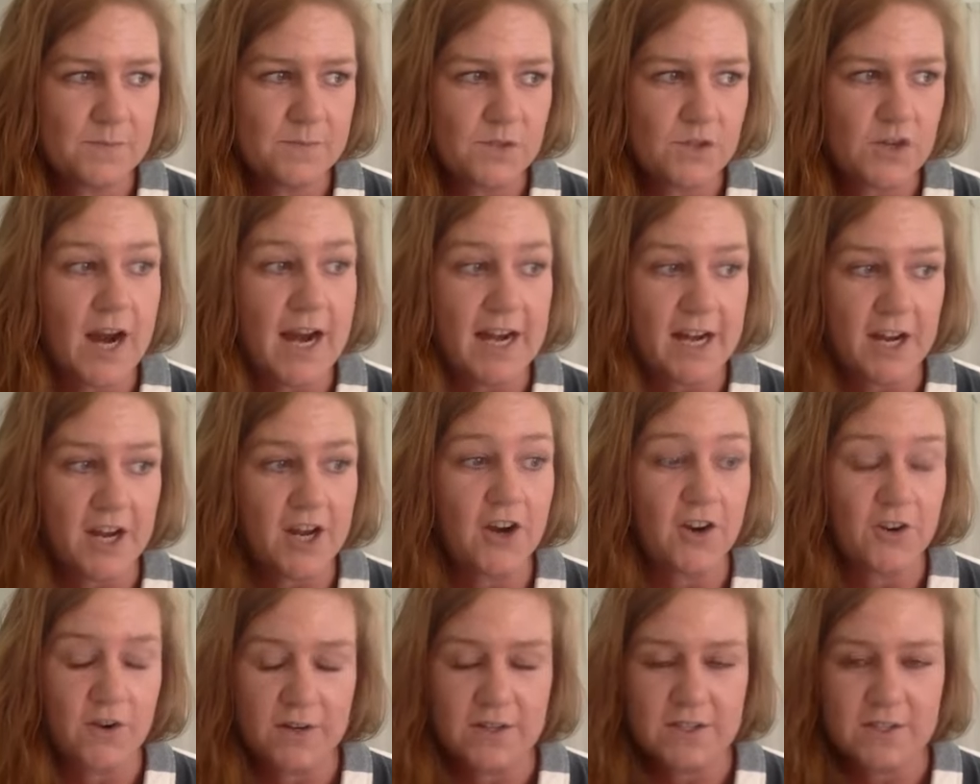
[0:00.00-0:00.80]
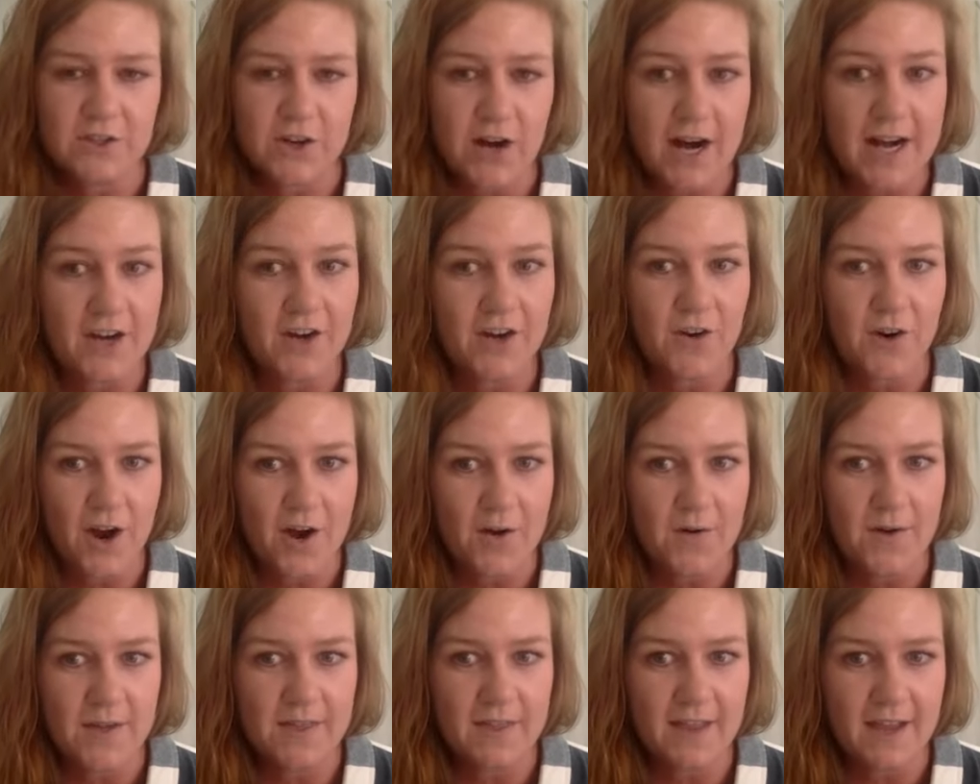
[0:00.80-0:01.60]
try to try to
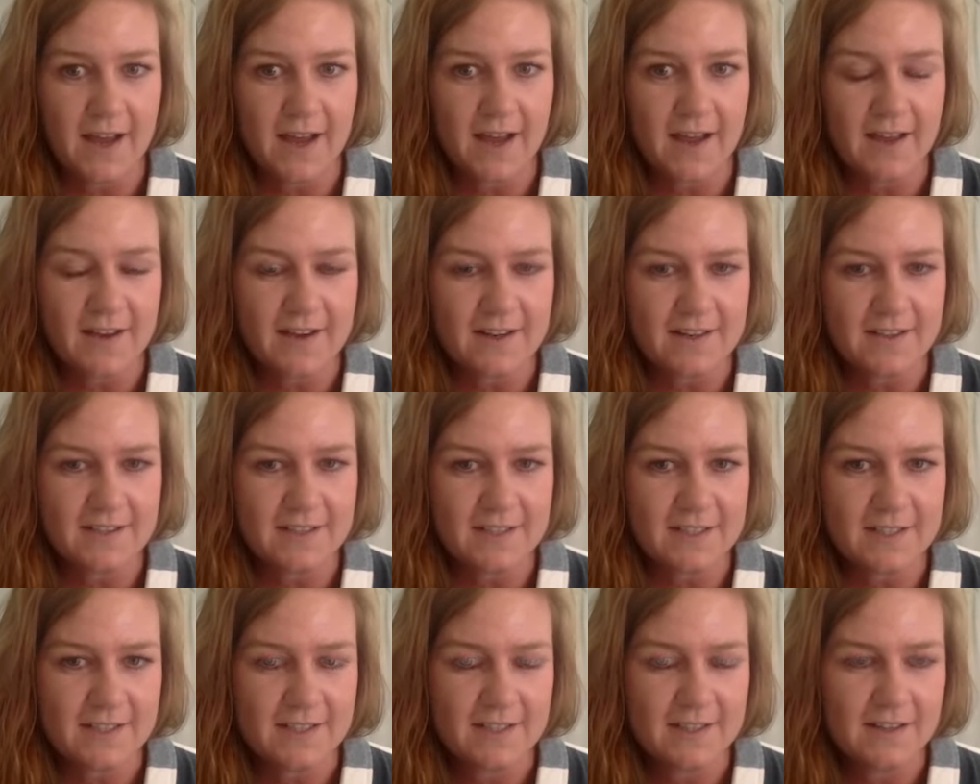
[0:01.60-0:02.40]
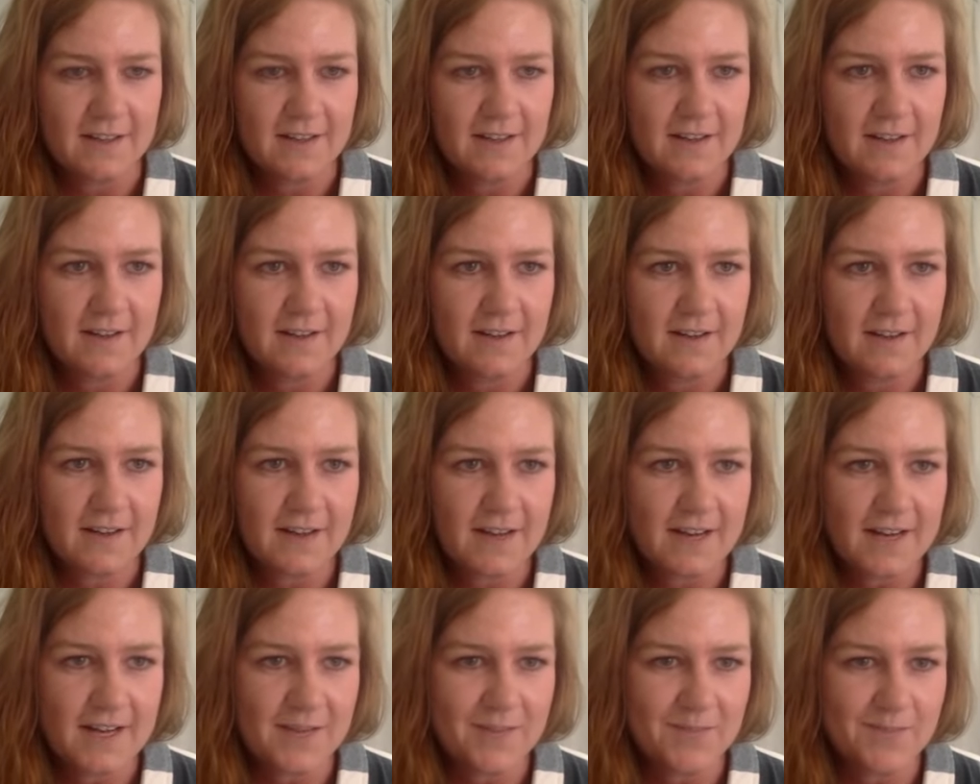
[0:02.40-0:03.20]
grow in that and
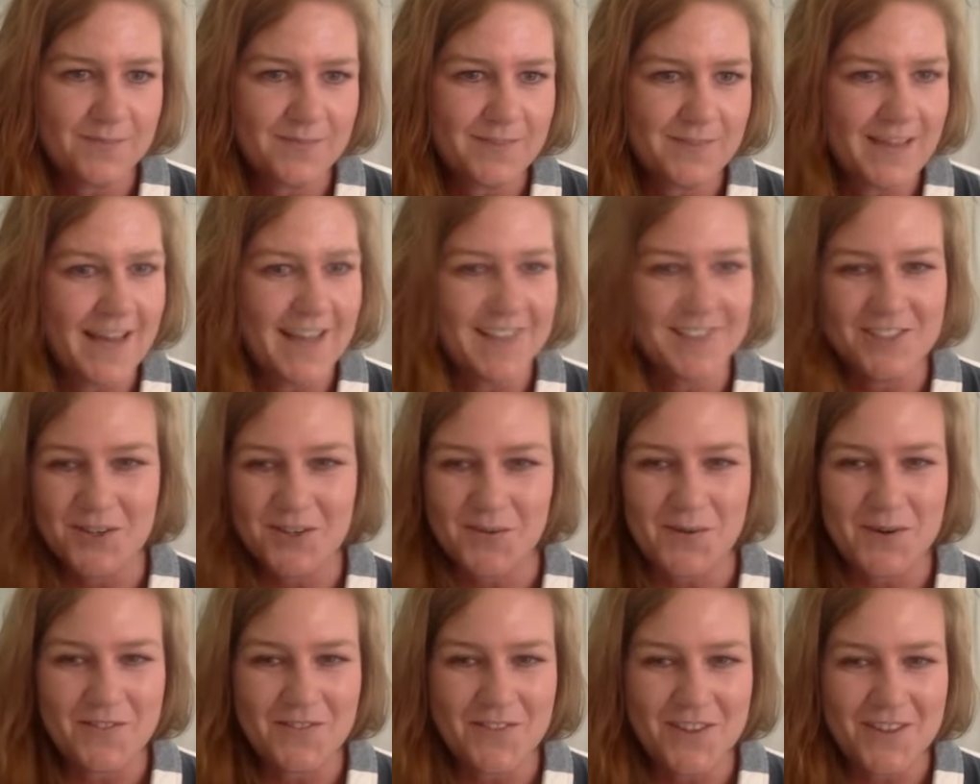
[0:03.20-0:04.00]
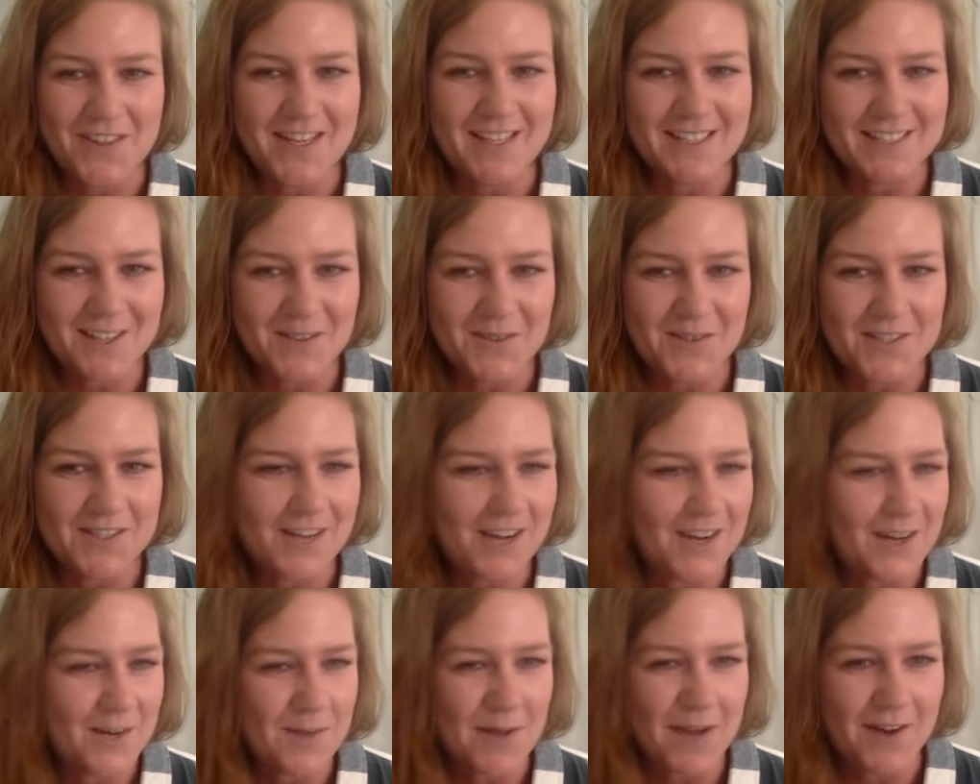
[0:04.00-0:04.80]
um, yeah, so one of the things that we
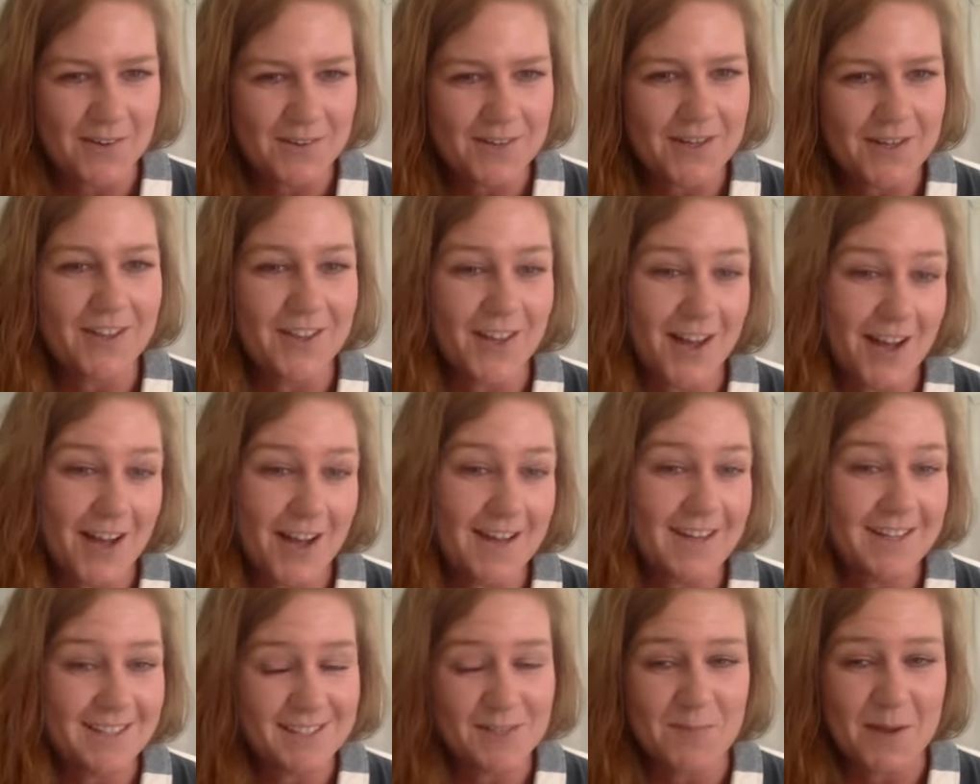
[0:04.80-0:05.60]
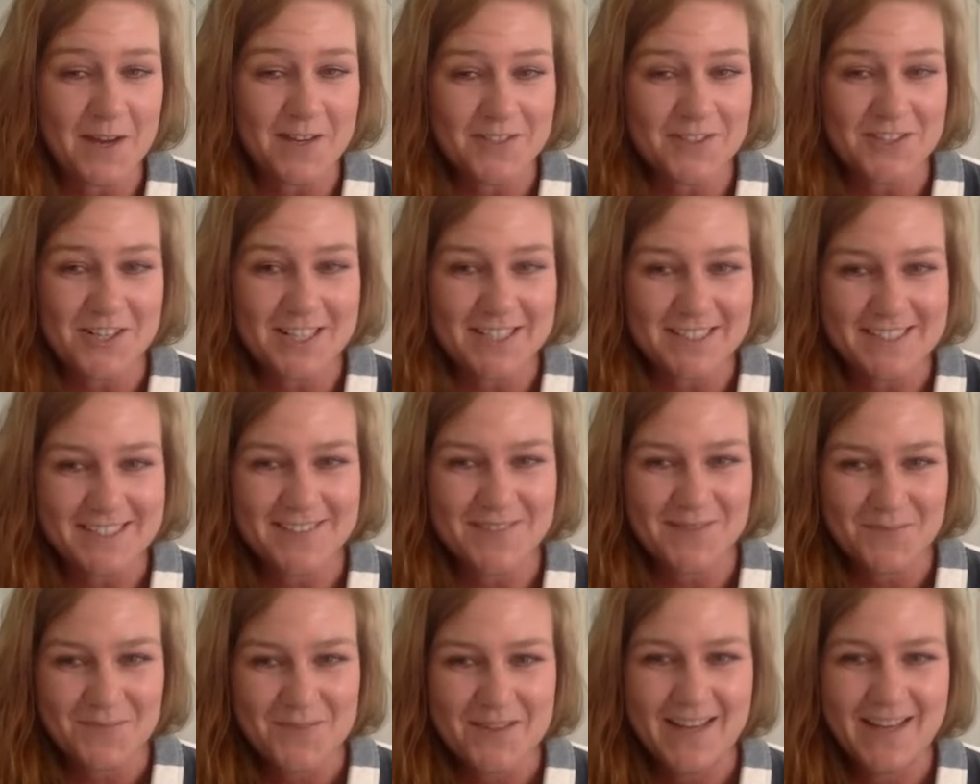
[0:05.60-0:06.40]
talk about a lot is
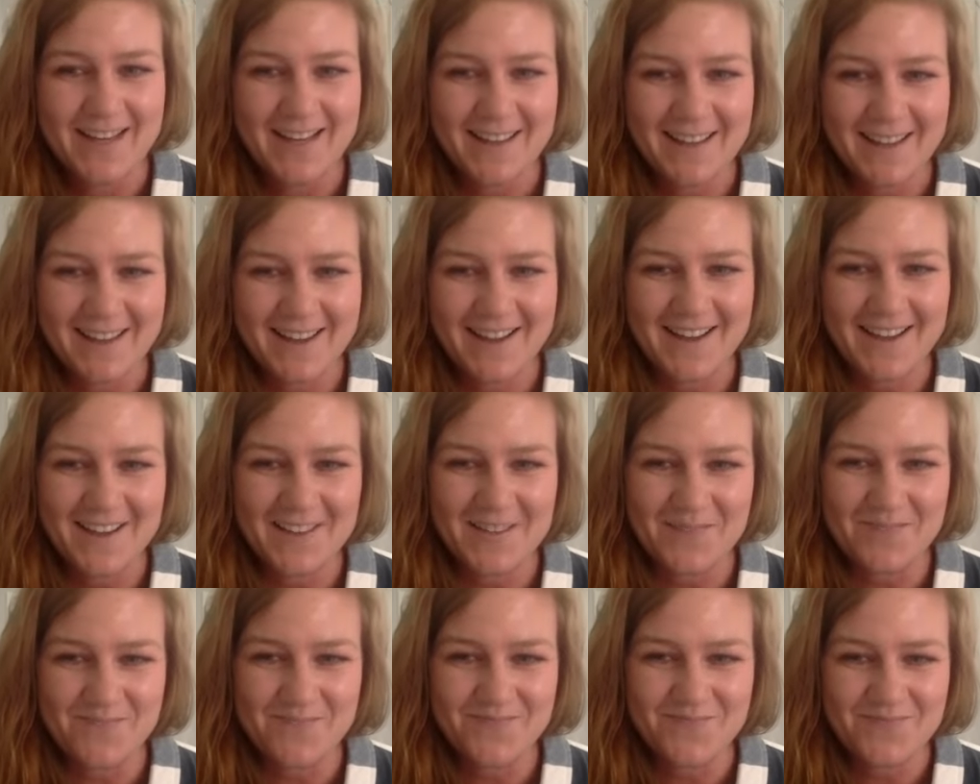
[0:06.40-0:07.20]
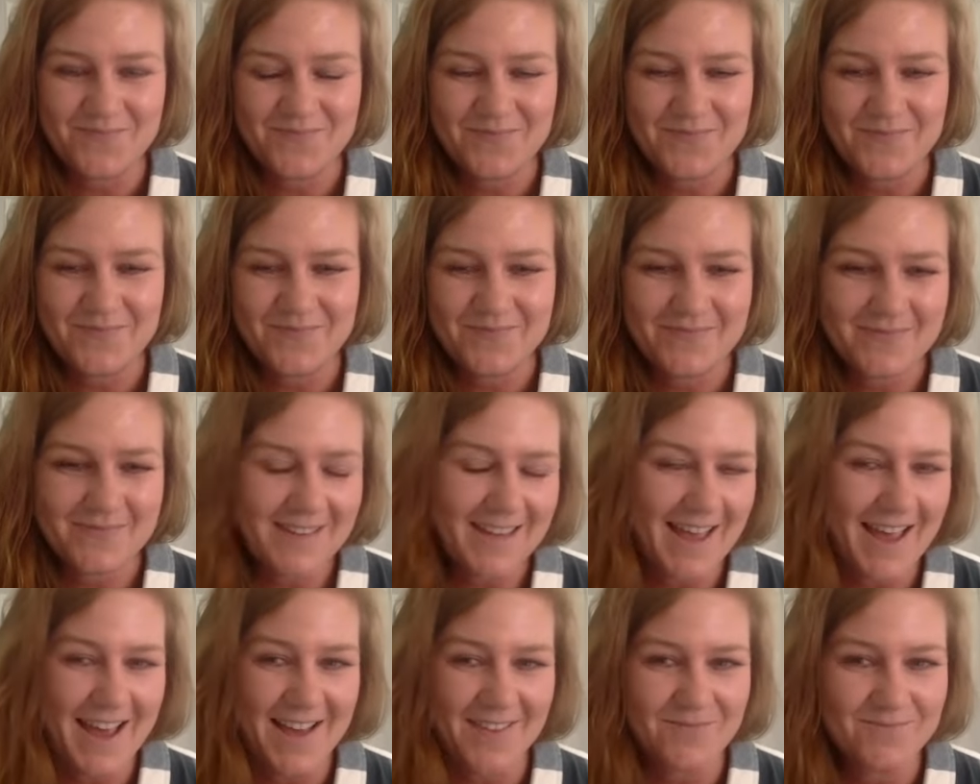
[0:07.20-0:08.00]
boundaries. Um, right.
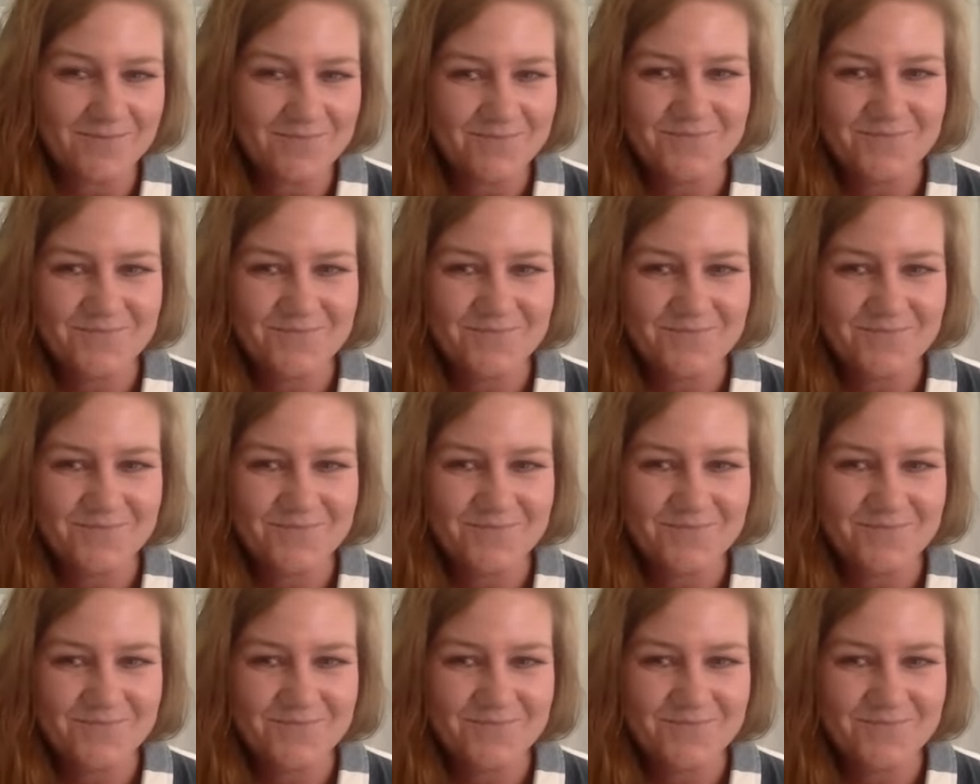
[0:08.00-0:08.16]
Yeah.